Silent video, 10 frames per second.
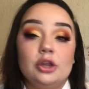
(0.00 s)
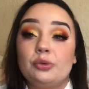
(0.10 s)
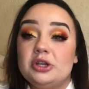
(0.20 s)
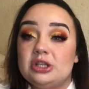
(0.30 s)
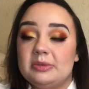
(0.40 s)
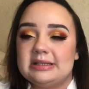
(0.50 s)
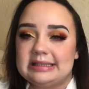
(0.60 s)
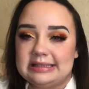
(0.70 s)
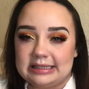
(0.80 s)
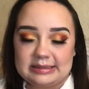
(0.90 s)
get 3 shimmers to
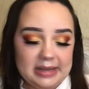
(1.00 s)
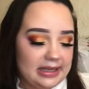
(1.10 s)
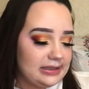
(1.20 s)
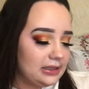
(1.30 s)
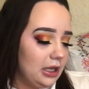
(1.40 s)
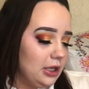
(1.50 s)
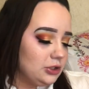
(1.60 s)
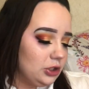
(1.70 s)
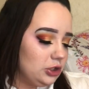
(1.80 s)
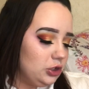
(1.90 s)
6 mattes.
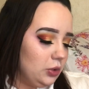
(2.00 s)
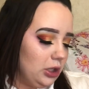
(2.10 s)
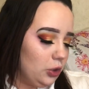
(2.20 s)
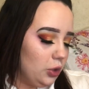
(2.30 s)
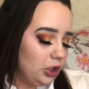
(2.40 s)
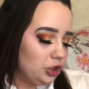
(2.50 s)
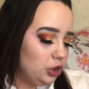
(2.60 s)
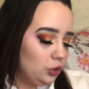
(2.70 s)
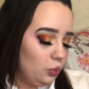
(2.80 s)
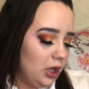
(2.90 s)
So let's do a quick
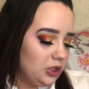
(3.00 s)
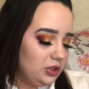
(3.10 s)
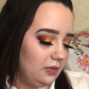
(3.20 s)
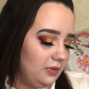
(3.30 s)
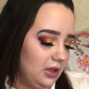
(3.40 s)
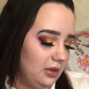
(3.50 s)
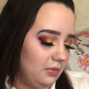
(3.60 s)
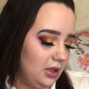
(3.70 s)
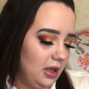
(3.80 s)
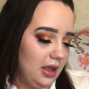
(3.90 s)
swatch of
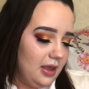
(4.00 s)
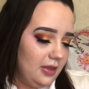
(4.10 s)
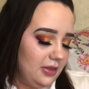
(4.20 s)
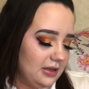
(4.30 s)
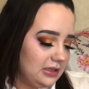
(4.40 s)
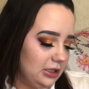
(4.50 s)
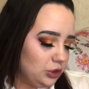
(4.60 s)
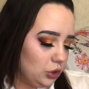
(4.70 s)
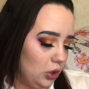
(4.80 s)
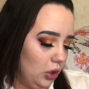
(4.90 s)
them. This
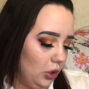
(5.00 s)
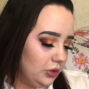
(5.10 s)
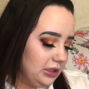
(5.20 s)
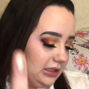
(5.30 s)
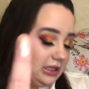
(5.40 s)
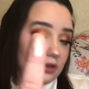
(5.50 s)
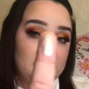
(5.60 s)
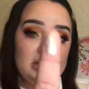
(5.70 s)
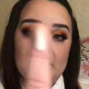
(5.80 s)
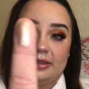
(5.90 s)
is called
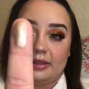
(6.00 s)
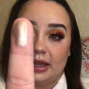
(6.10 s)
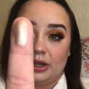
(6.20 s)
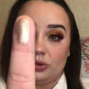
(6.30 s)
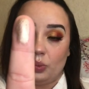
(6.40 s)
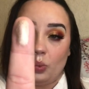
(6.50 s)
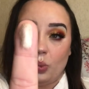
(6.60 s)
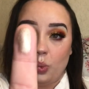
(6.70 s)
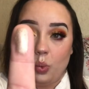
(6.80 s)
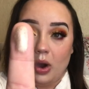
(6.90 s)
Gilded, and that is
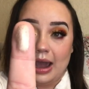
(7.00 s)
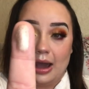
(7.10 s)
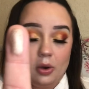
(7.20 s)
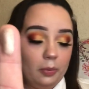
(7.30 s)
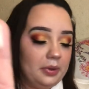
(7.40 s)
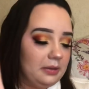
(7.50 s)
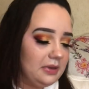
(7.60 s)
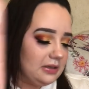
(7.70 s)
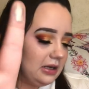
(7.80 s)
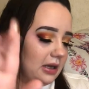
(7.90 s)
wow
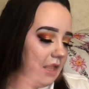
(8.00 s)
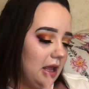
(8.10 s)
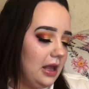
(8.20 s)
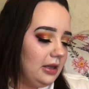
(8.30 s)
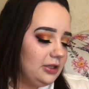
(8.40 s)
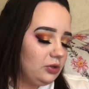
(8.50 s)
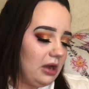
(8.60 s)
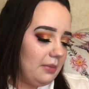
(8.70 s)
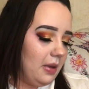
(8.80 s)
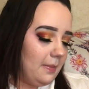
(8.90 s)
pigmented. Let's
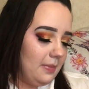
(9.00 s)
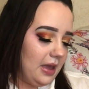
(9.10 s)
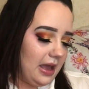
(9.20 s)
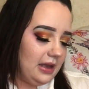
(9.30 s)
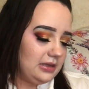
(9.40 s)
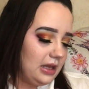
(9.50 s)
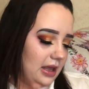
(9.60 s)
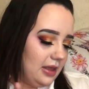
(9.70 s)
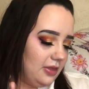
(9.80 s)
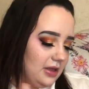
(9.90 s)
grab a matte.
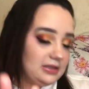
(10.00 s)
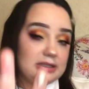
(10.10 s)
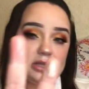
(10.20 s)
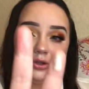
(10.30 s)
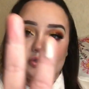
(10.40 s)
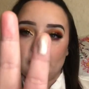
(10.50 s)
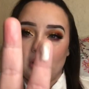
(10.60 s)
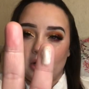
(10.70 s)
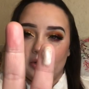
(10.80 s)
This is also called